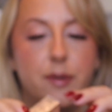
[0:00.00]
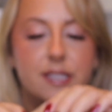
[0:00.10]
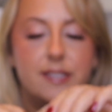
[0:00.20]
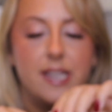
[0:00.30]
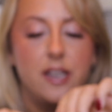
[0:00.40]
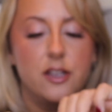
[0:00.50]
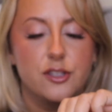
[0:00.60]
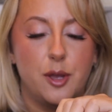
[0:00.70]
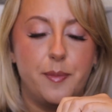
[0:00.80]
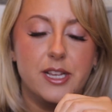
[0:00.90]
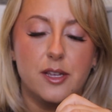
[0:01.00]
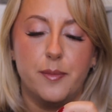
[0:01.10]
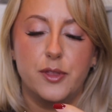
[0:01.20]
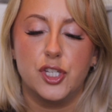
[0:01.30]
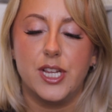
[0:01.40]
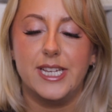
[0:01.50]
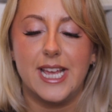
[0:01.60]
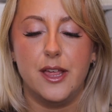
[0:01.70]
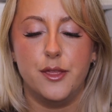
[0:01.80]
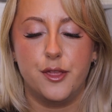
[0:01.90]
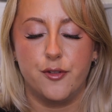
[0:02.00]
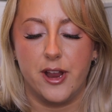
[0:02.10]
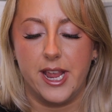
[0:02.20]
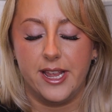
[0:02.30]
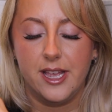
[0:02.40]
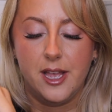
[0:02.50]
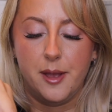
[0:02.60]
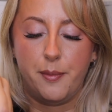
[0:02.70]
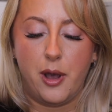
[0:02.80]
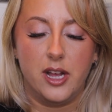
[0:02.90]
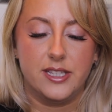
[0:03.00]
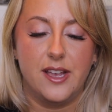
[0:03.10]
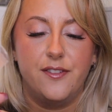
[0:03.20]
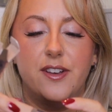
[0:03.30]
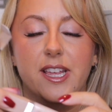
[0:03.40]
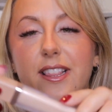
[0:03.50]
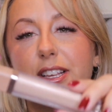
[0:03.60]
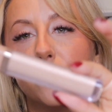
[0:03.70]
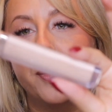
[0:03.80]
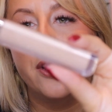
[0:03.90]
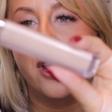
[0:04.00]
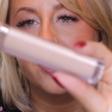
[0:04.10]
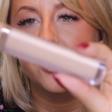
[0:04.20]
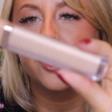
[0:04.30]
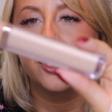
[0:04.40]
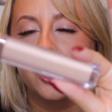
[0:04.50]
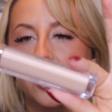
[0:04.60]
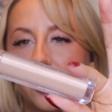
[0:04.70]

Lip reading: Concealer. So I picked up the shade N3, but definitely, this would be nice just